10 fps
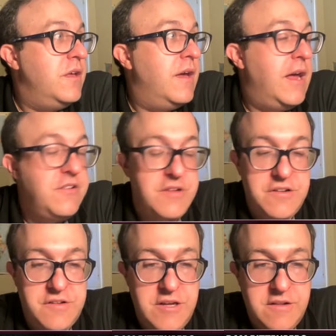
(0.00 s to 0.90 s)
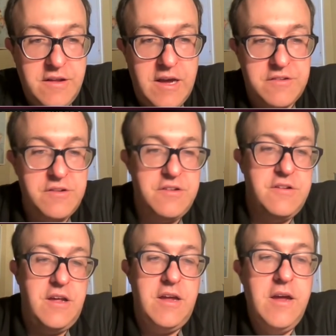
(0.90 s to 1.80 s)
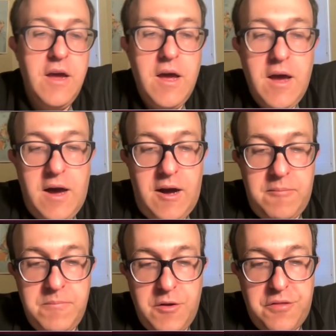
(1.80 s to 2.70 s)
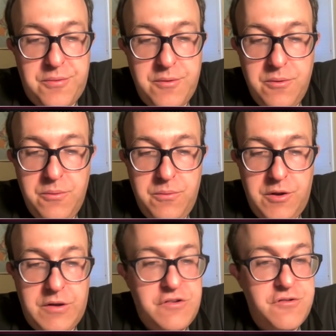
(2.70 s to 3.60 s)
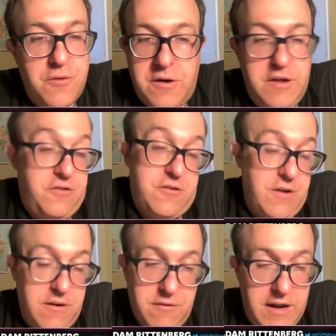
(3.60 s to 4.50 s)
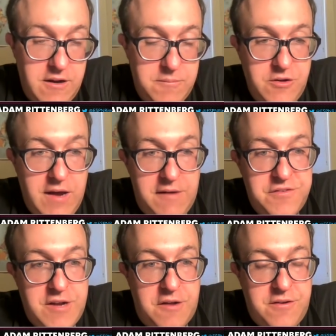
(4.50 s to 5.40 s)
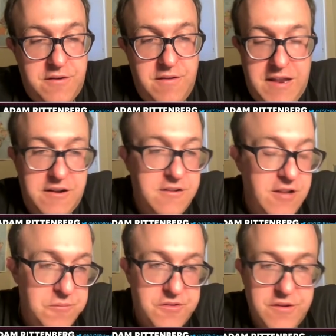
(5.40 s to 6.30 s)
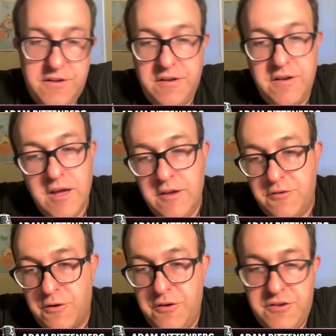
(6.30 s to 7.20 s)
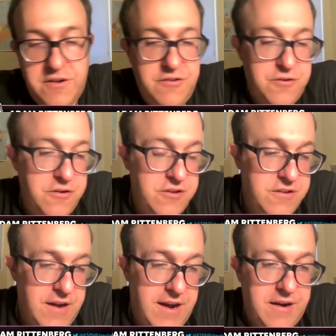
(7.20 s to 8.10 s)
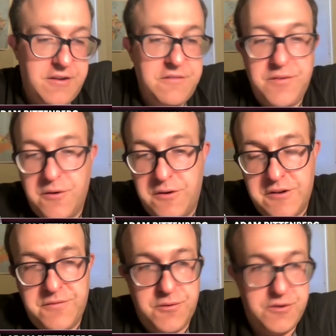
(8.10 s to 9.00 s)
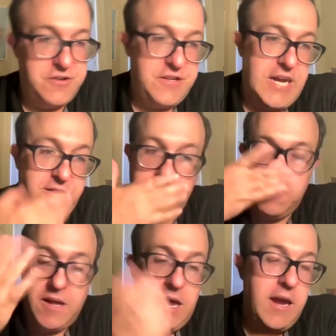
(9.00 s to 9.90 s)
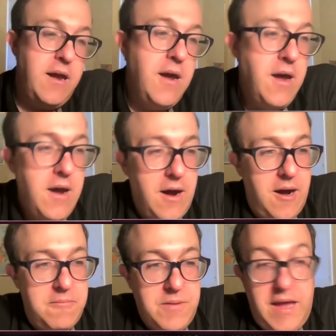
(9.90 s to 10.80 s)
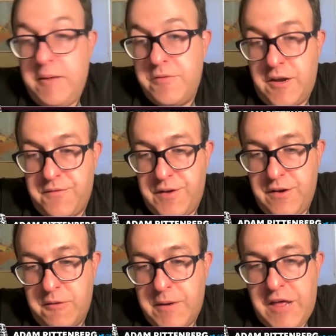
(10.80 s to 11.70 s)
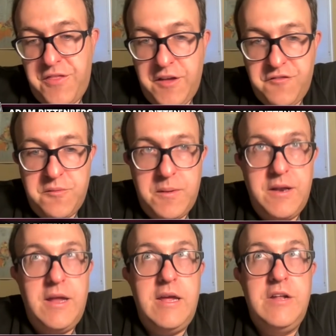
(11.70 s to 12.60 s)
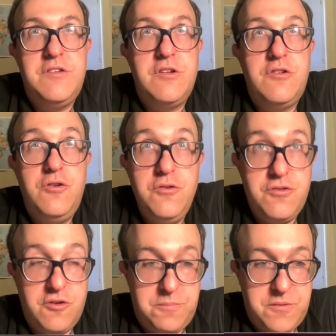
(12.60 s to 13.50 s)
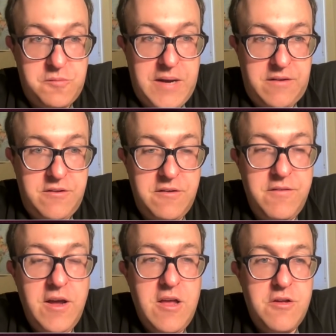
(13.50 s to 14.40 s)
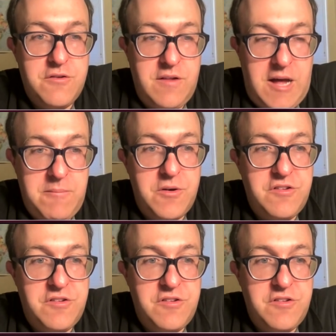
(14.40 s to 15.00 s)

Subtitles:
the ACC and the SEC through history, right? I mean, you have South Carolina and Clemson, and Georgia Tech, and Florida State that play games every year. But I think from an institutional perspective, there's a lot more